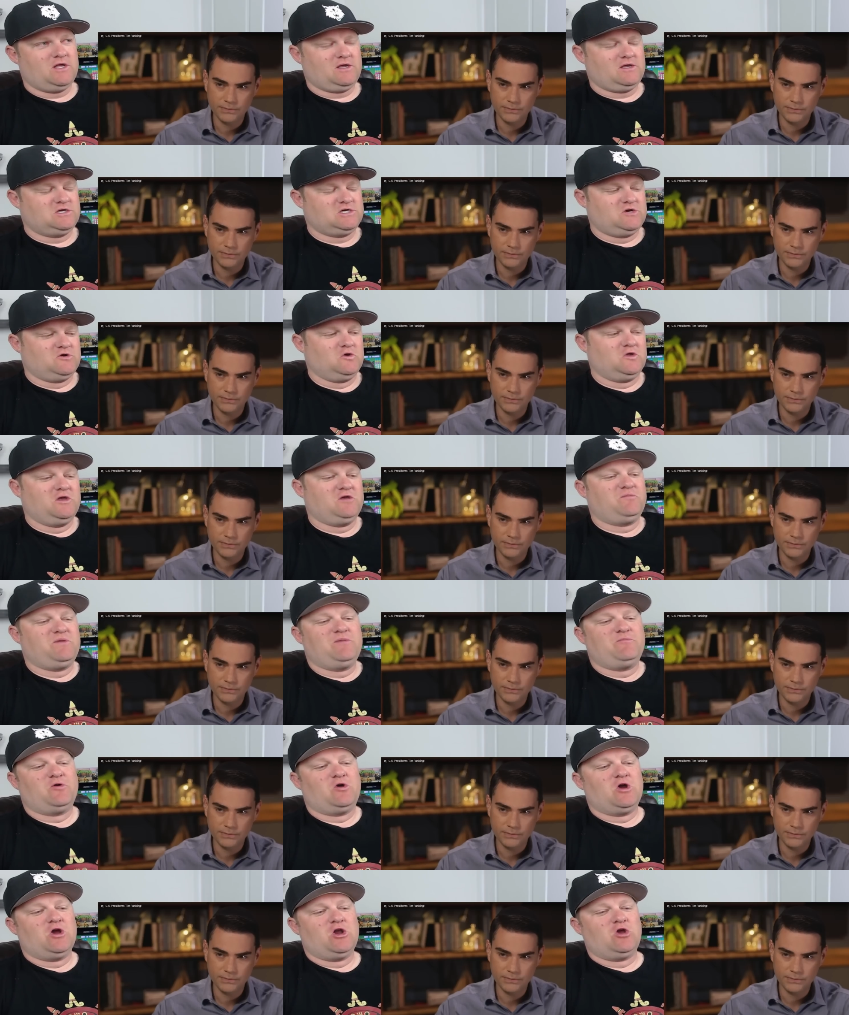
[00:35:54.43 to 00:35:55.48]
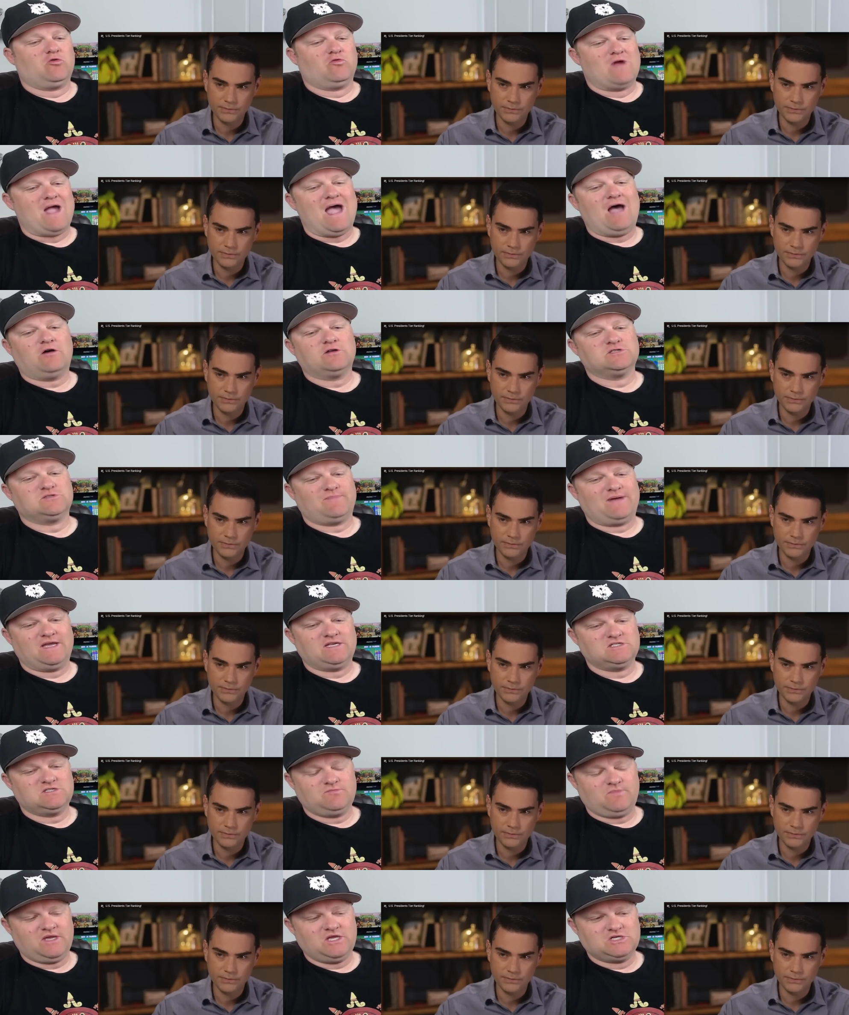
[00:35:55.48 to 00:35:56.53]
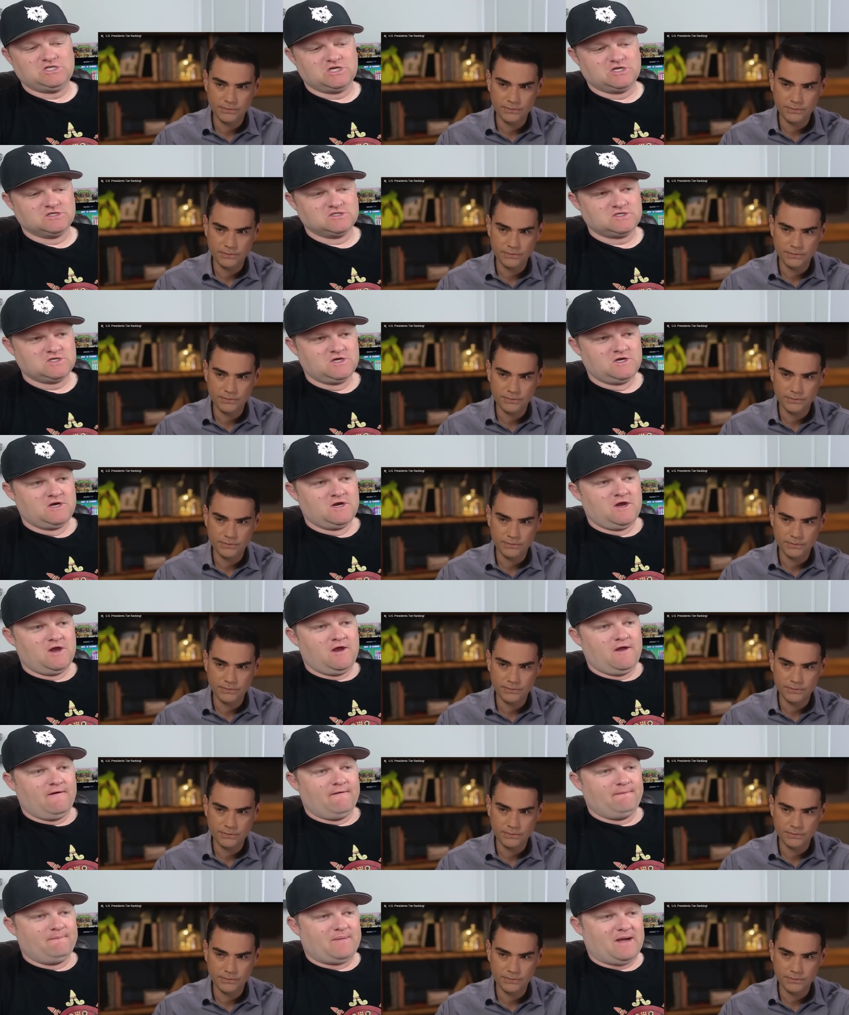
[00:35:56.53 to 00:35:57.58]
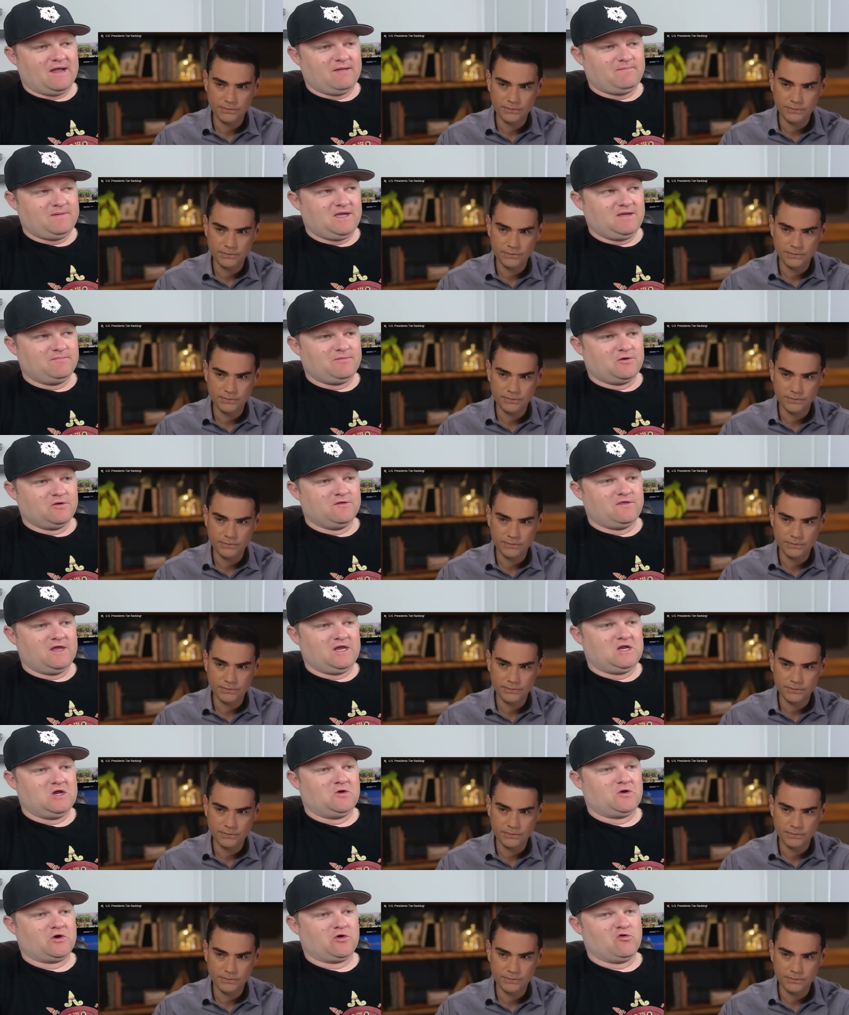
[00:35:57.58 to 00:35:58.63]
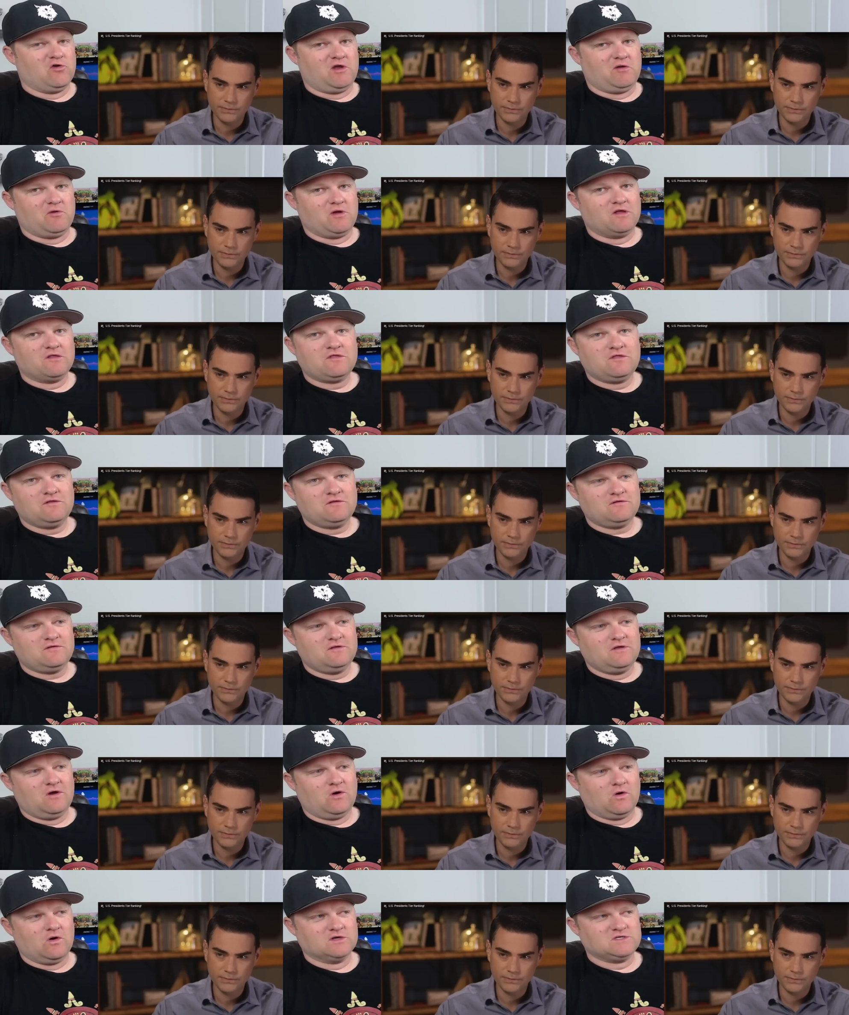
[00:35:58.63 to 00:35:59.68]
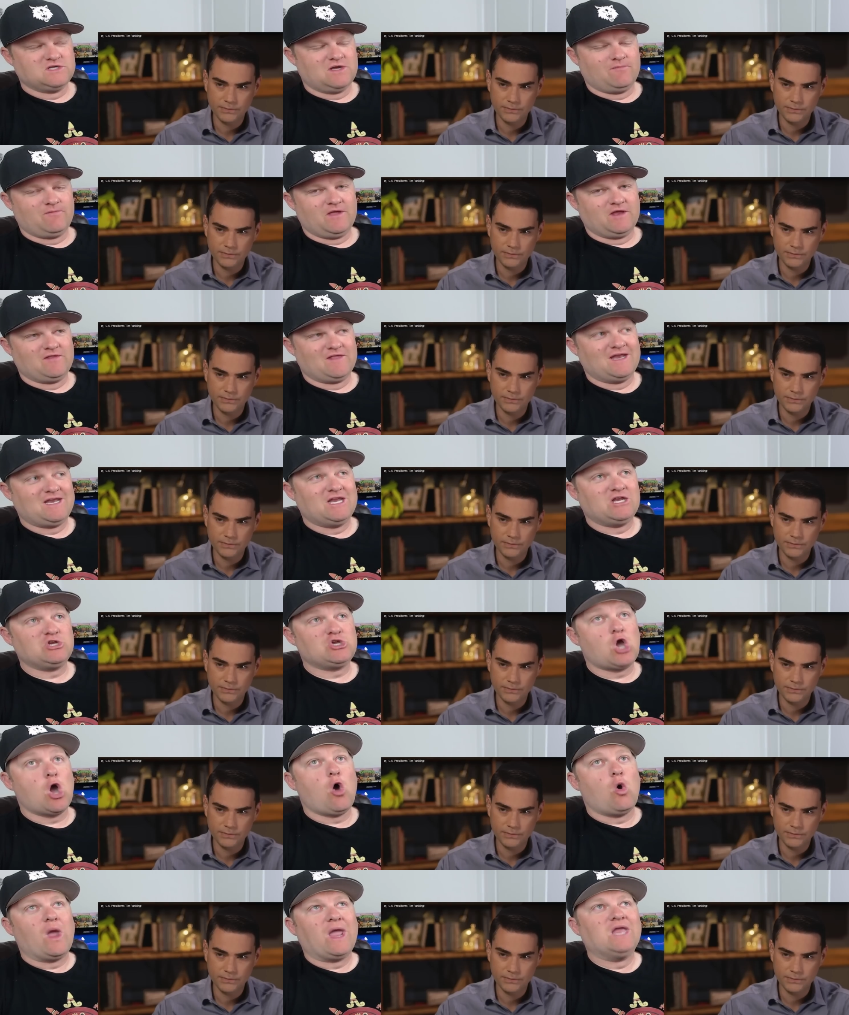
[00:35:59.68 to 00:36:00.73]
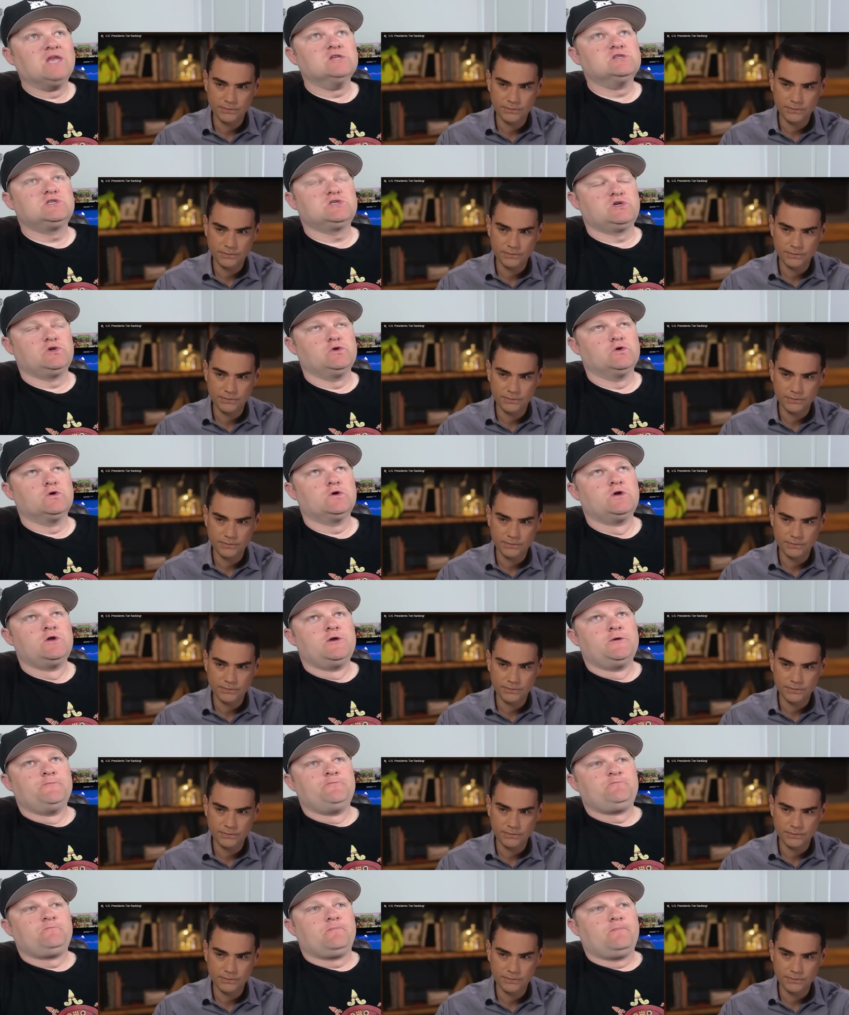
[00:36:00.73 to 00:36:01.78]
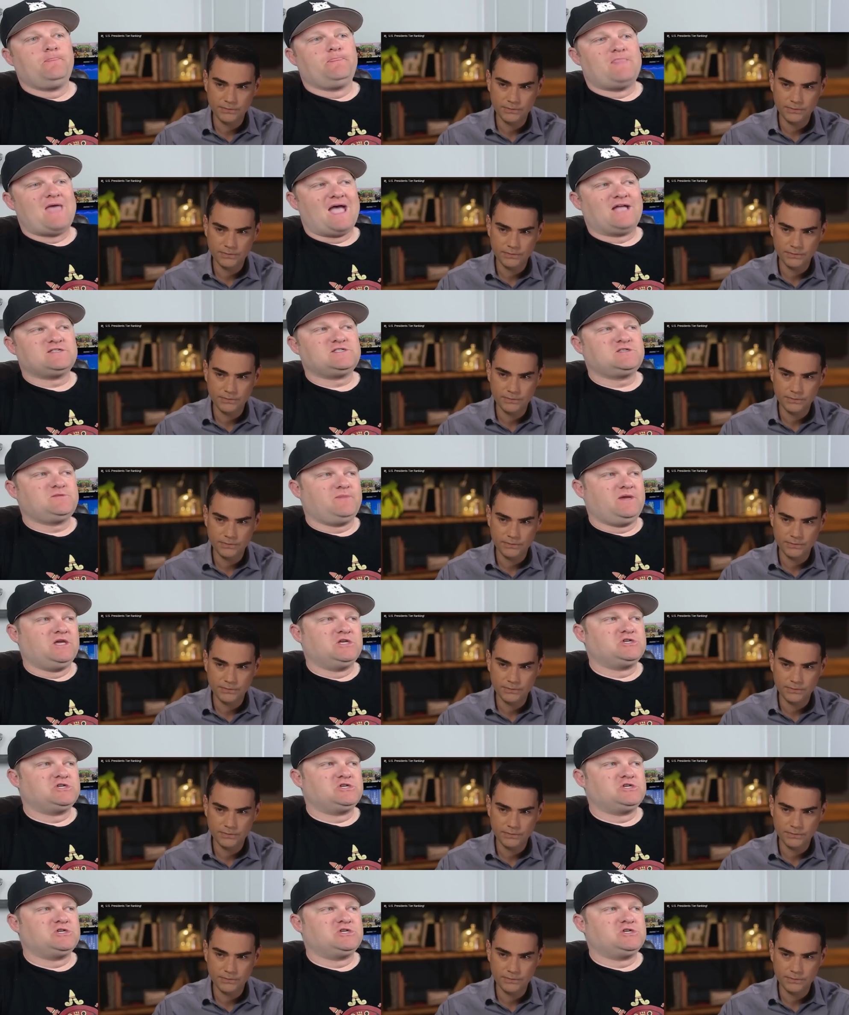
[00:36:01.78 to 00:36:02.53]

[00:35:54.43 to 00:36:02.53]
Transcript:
Speaker 1: generally people aren't aroused by speeches by people they don't agree with or something. They didn't go into that speech